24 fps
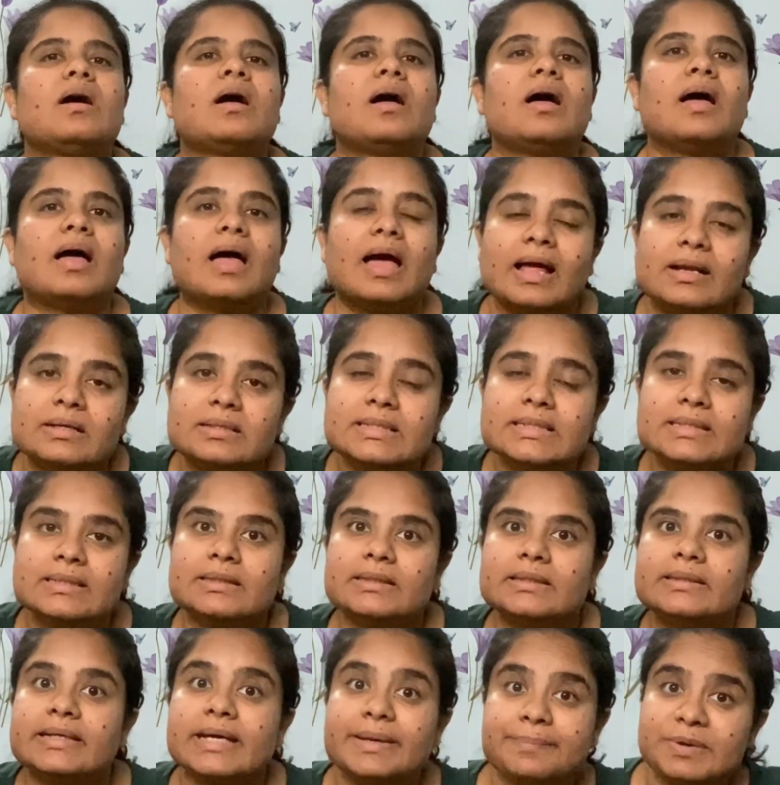and
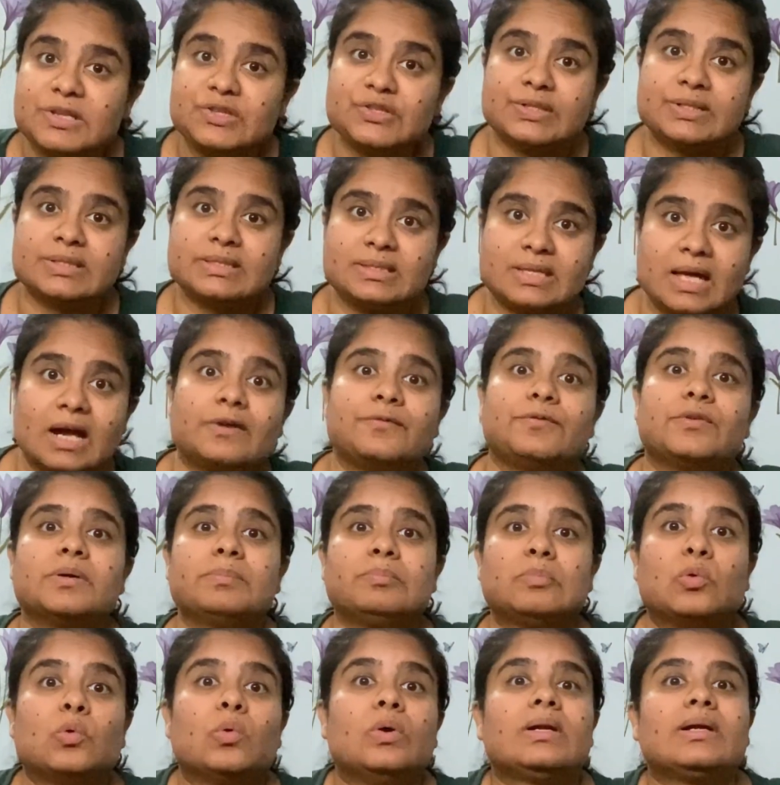the images that were
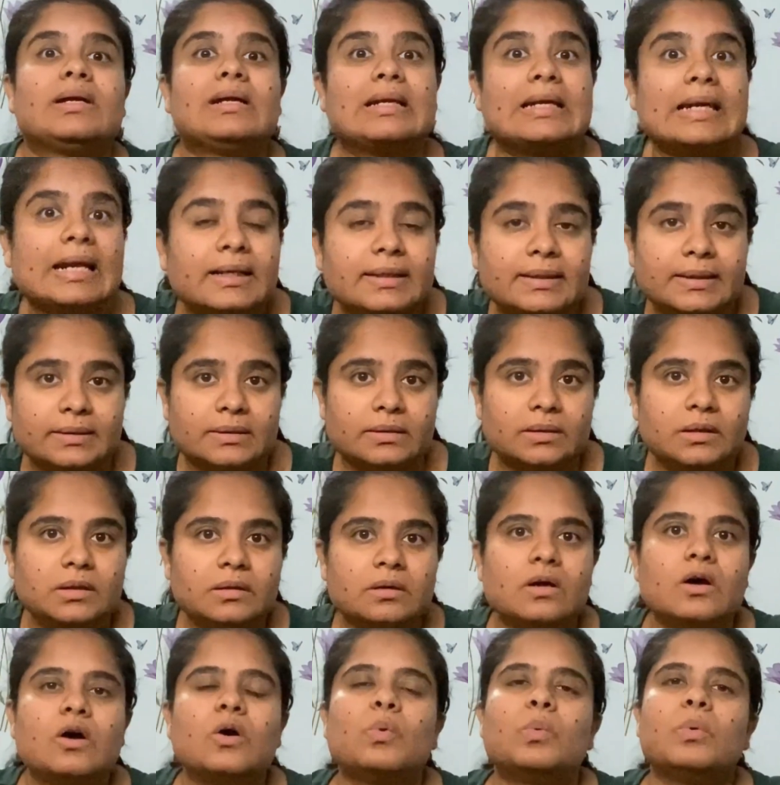more cluttered
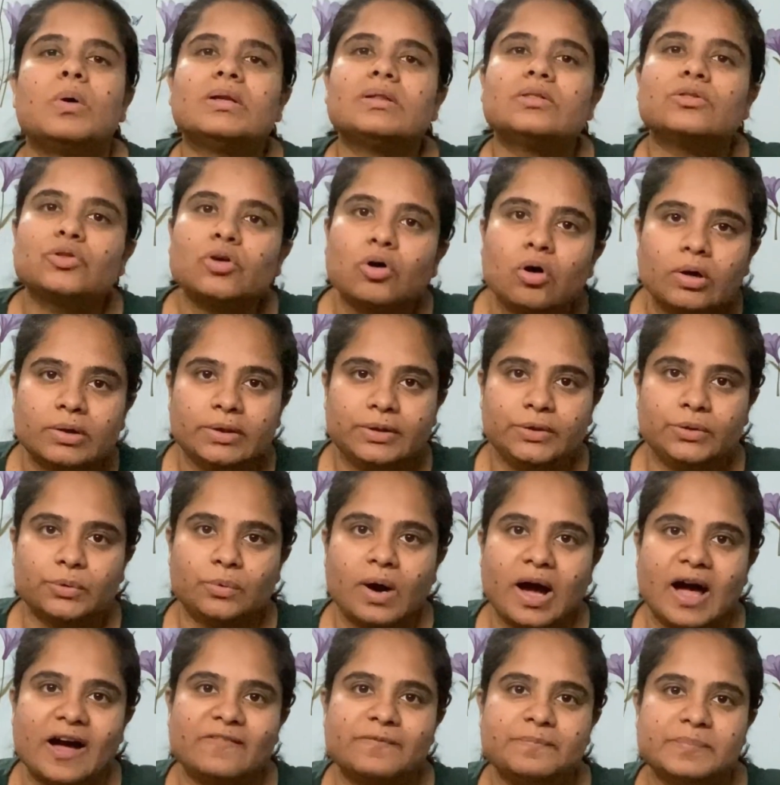were thought to
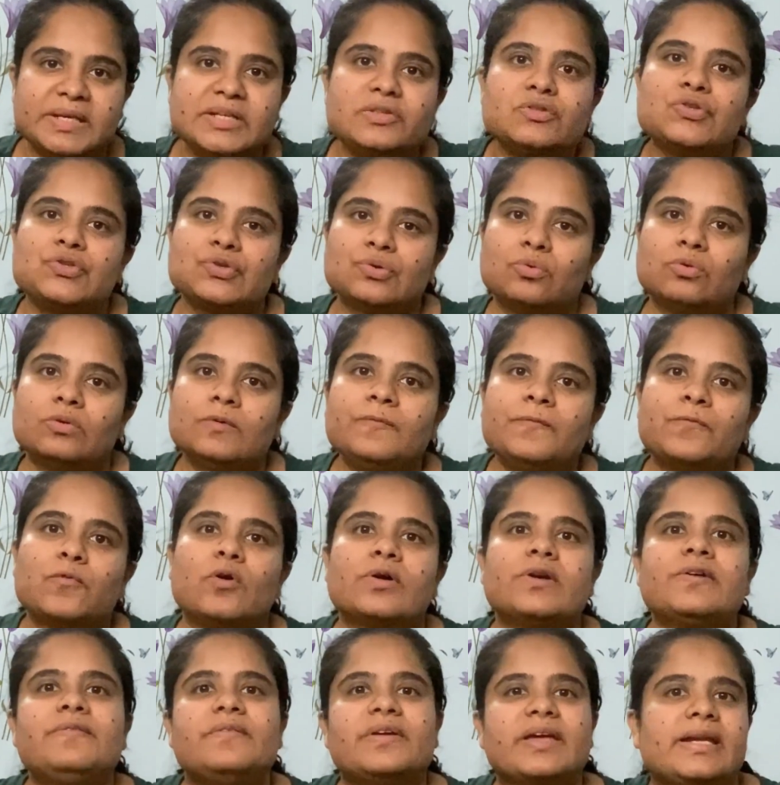have been shown
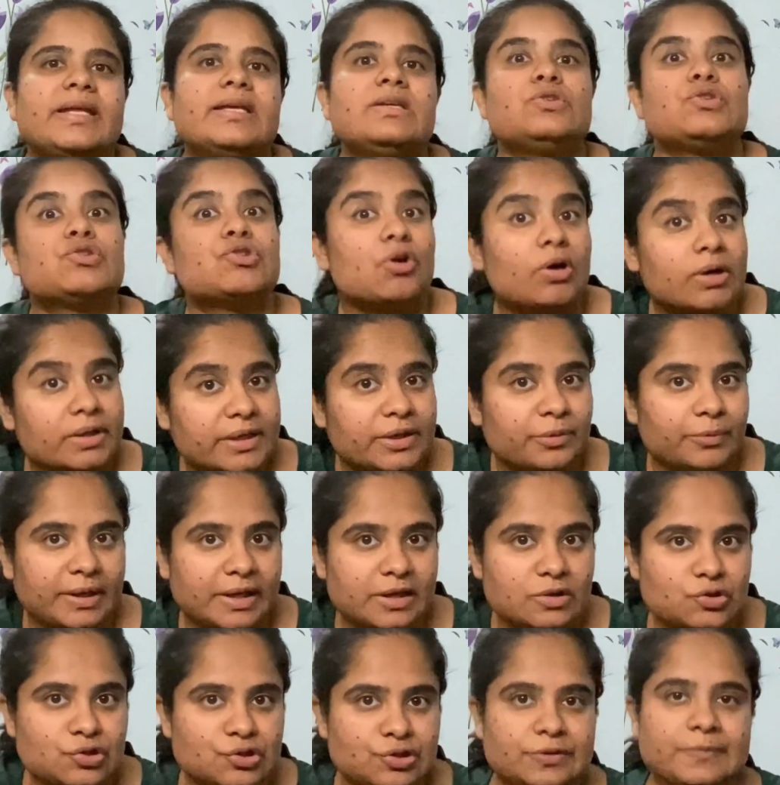for a very short
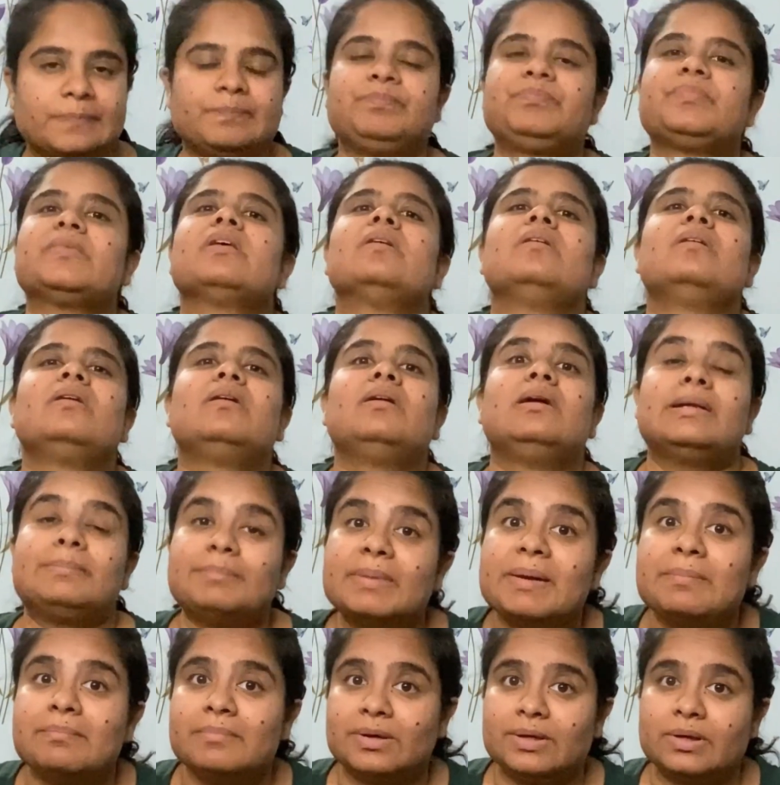duration.
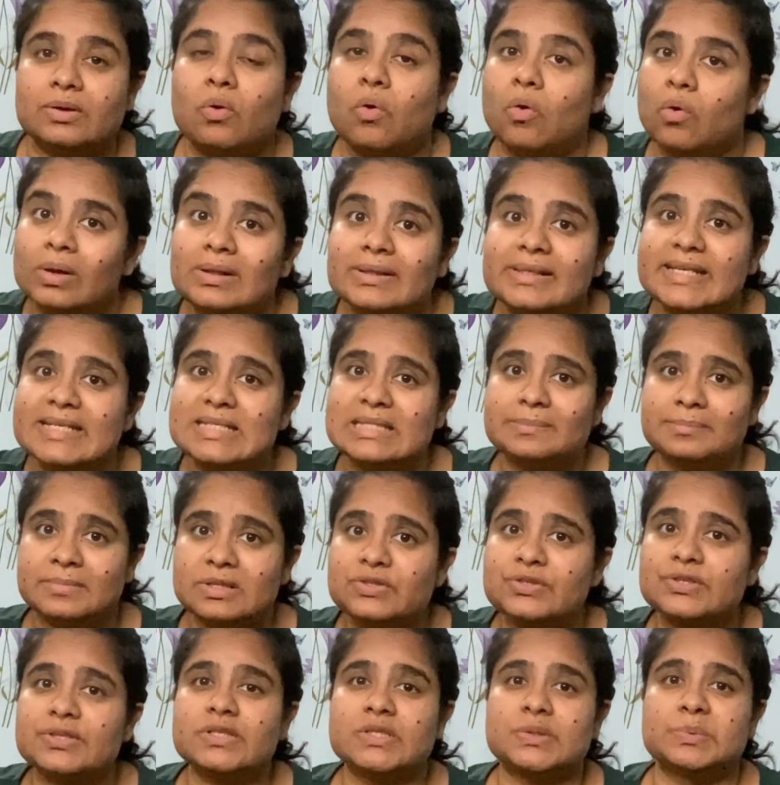Remember, all these
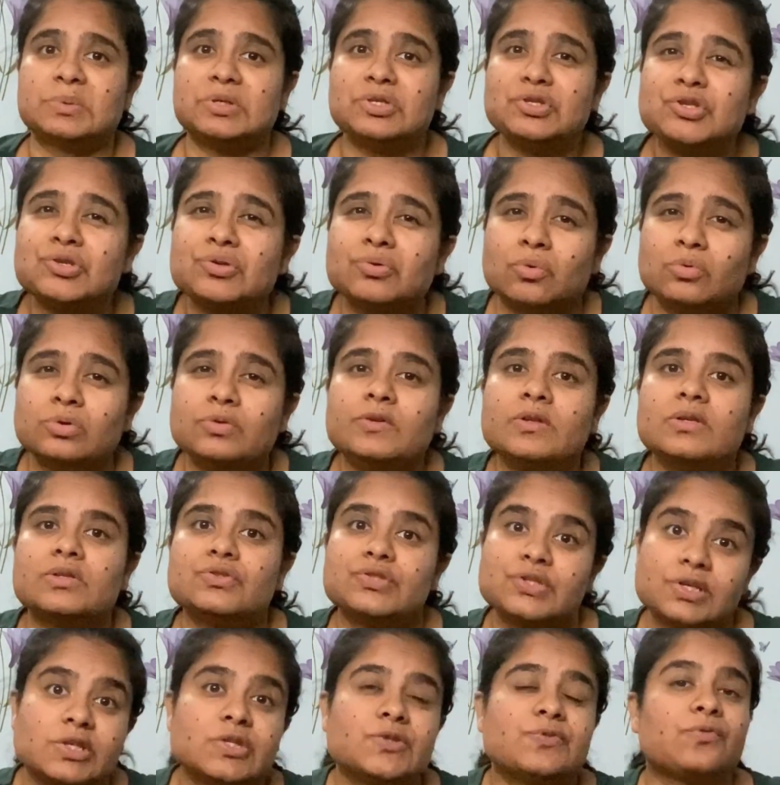images were shown
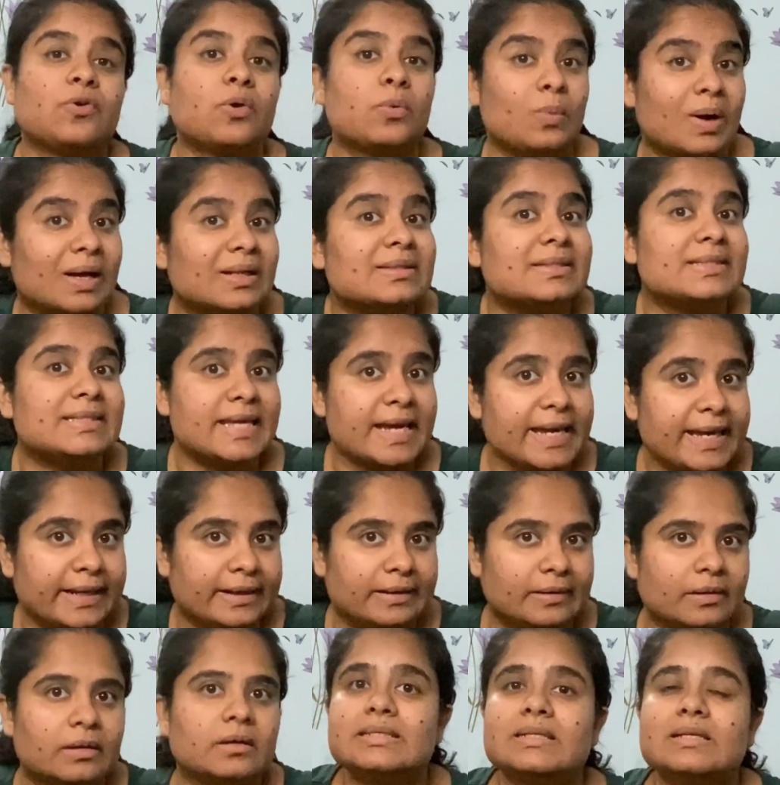just for 1
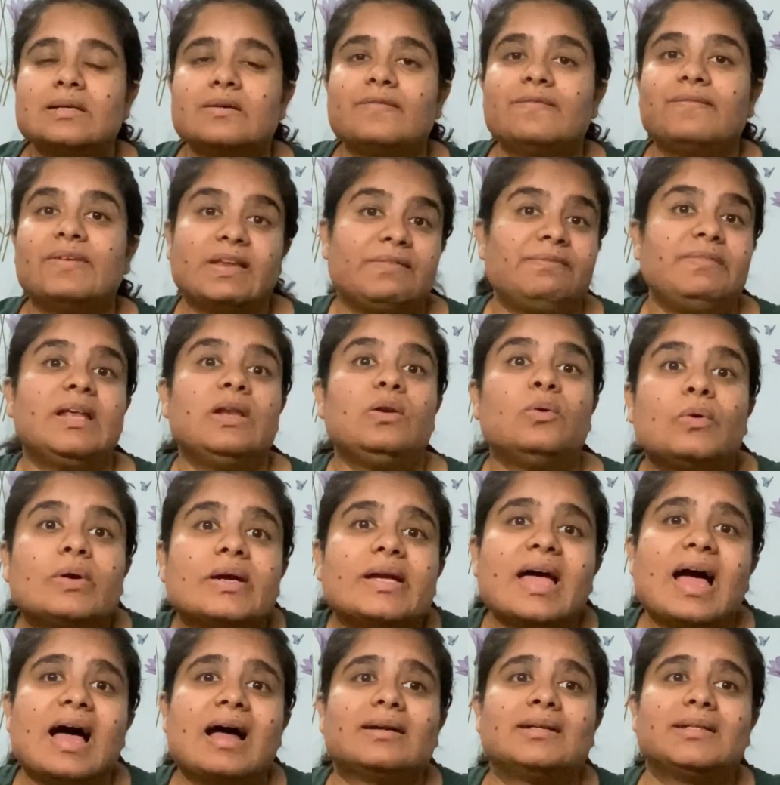second. When we look
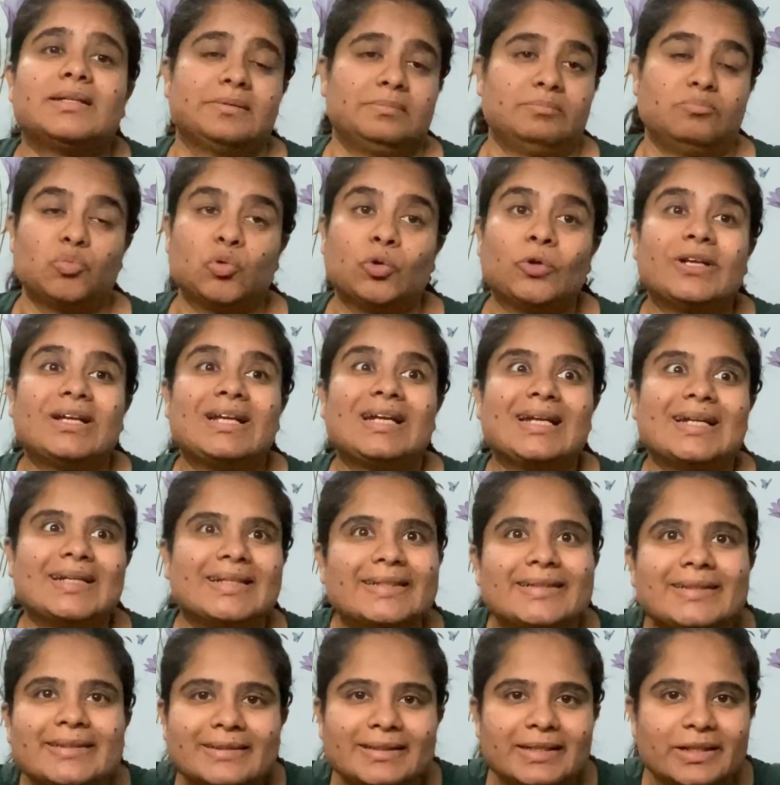at more
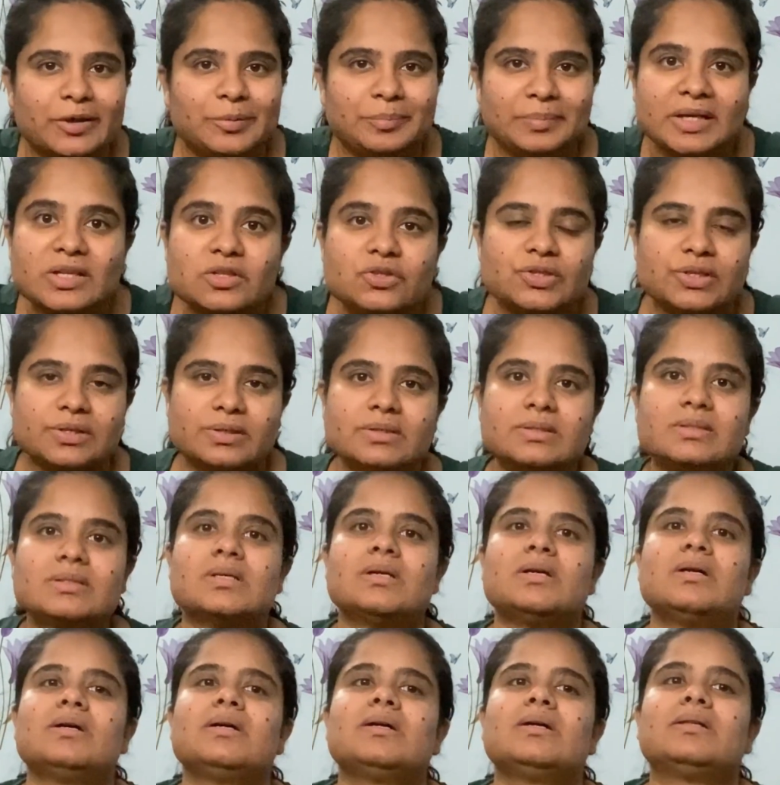cluttered images,
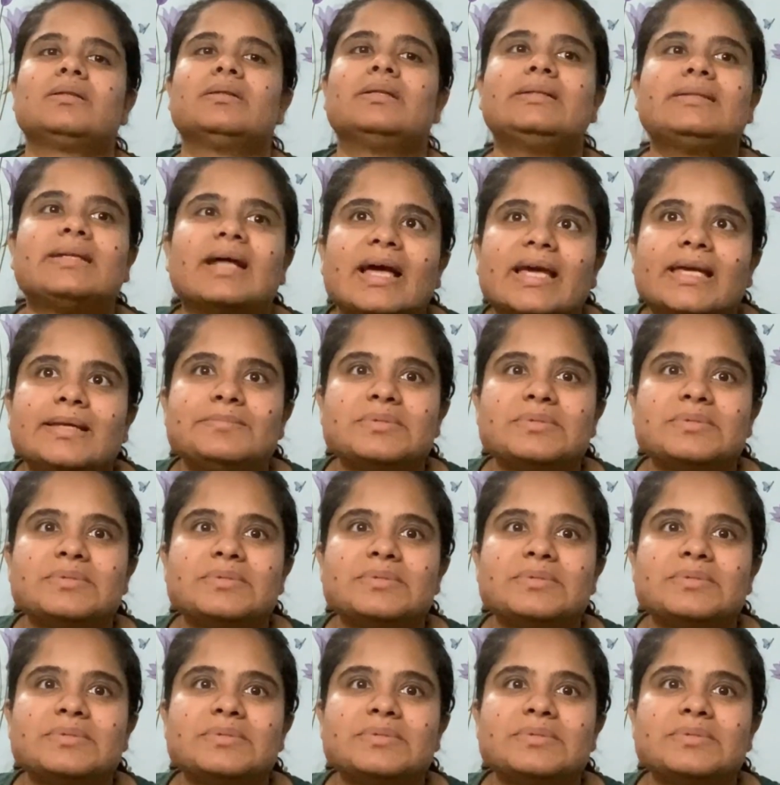the time